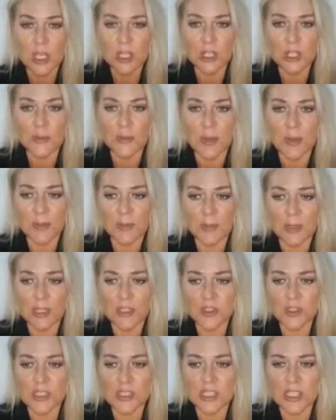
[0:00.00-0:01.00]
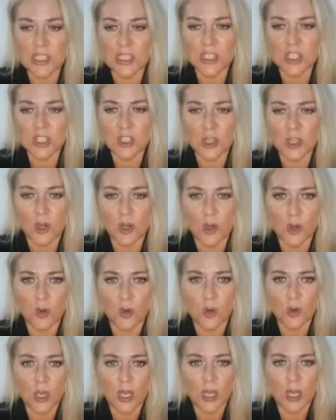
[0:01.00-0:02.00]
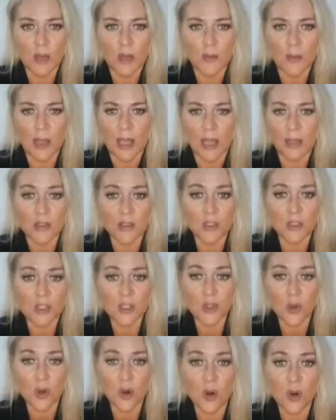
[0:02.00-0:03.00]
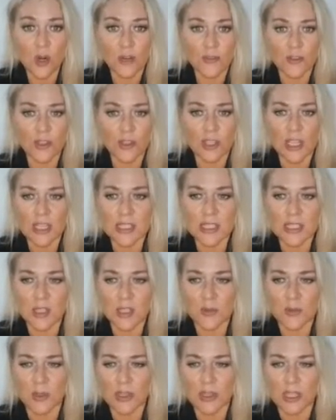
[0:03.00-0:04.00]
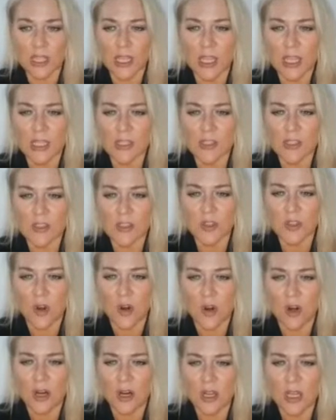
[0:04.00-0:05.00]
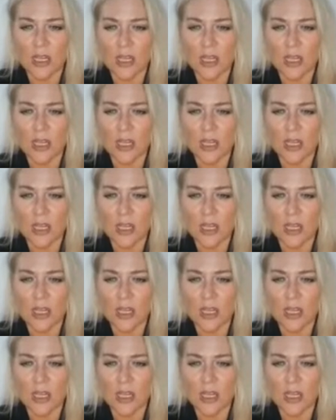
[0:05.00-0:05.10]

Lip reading: you might be interested to know how you score if you're guessing on what the answers are.